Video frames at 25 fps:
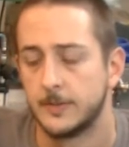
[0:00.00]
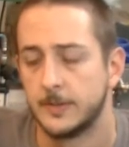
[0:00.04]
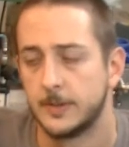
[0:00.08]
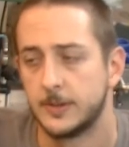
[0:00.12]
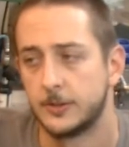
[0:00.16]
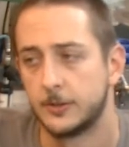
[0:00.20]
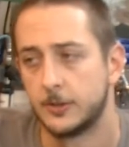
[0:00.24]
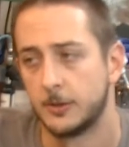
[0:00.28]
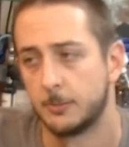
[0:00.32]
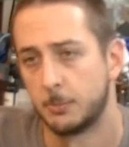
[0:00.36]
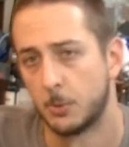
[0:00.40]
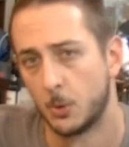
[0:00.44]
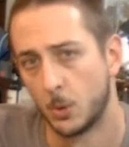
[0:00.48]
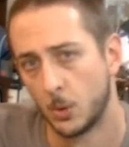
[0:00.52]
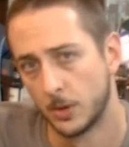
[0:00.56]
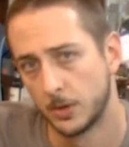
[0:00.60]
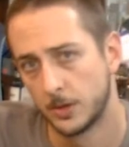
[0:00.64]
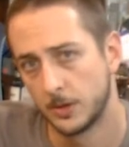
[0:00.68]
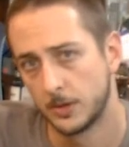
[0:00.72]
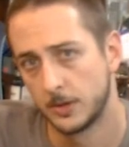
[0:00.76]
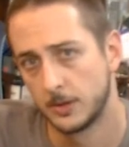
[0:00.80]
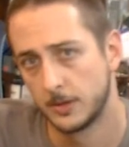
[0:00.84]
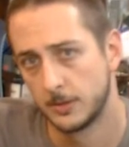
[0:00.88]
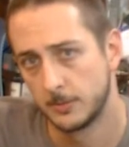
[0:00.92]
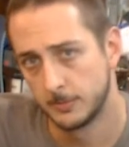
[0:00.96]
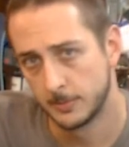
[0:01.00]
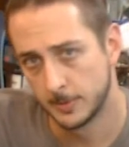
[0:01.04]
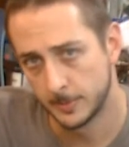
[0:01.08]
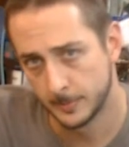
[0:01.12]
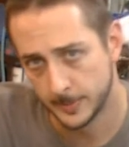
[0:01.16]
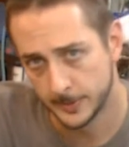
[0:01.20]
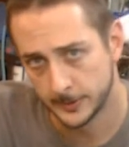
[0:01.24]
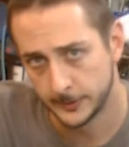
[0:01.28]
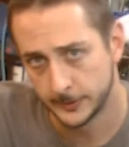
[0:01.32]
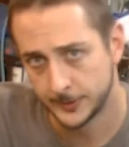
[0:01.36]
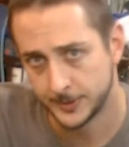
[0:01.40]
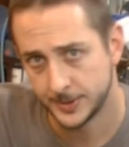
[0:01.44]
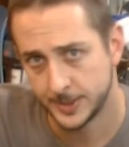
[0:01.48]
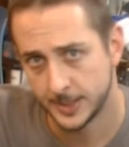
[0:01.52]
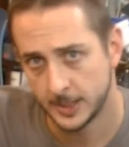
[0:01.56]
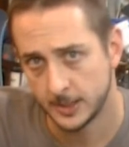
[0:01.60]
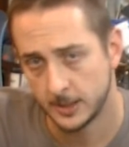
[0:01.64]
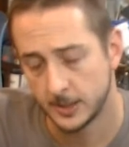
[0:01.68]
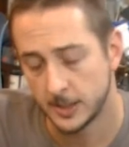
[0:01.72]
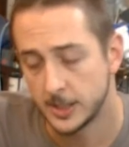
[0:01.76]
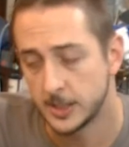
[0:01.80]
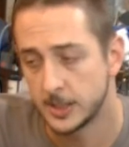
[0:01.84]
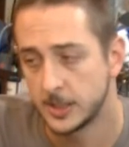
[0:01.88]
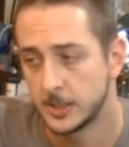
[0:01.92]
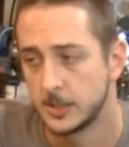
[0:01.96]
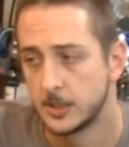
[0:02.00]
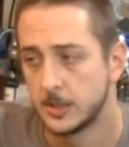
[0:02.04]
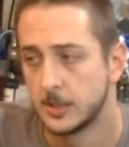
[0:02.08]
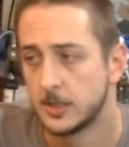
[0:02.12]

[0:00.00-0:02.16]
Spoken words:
support the military,